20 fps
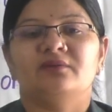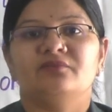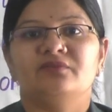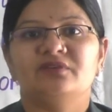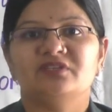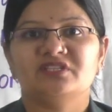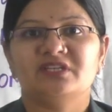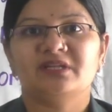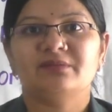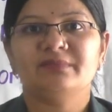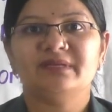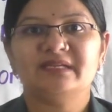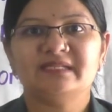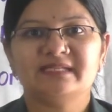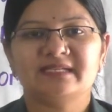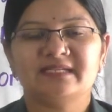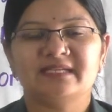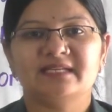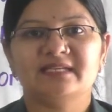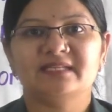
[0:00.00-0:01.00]
We shall meet
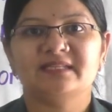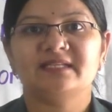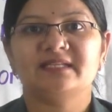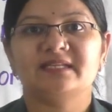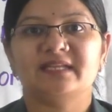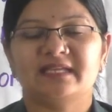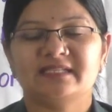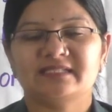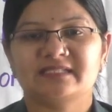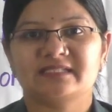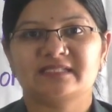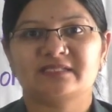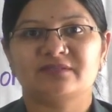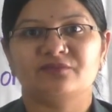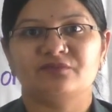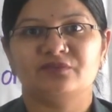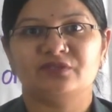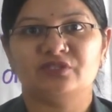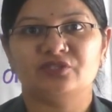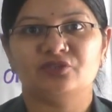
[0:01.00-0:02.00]
again in the
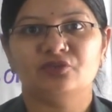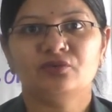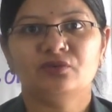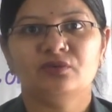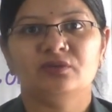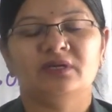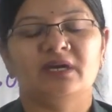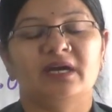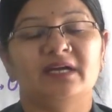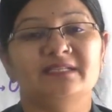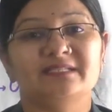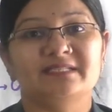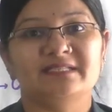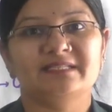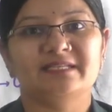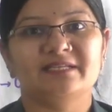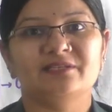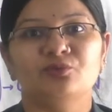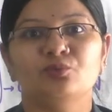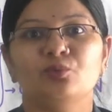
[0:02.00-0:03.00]
next video.
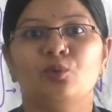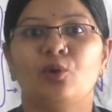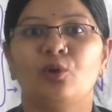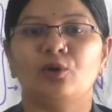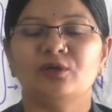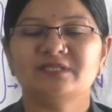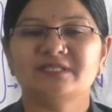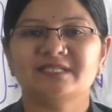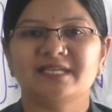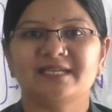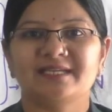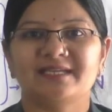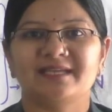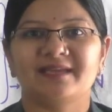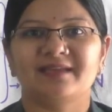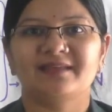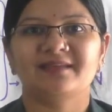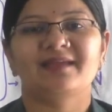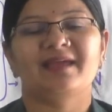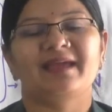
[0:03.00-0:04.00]
Until then, you all take
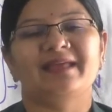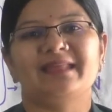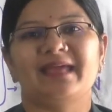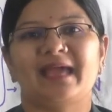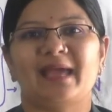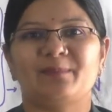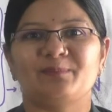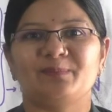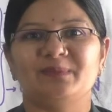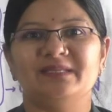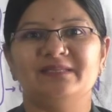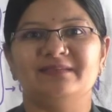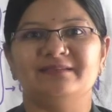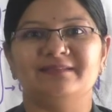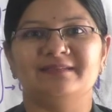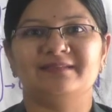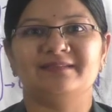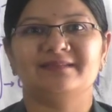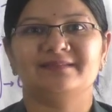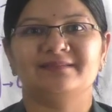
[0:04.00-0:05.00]
care and happy
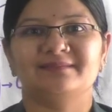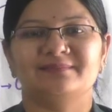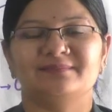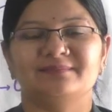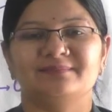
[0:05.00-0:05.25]
learning.